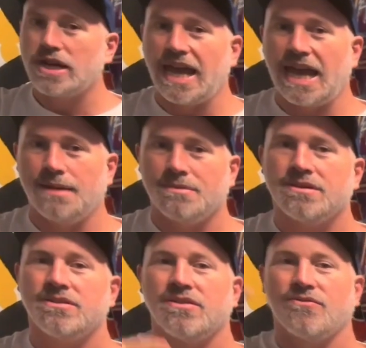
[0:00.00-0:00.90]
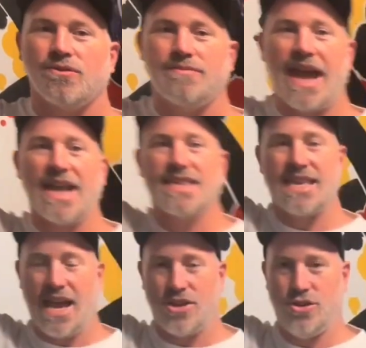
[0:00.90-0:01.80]
name from that
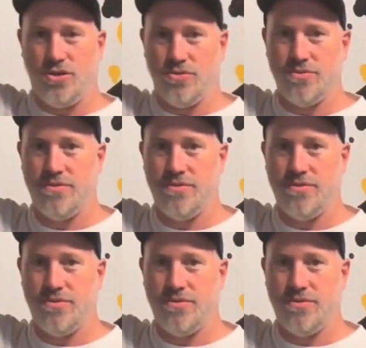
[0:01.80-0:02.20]
statue,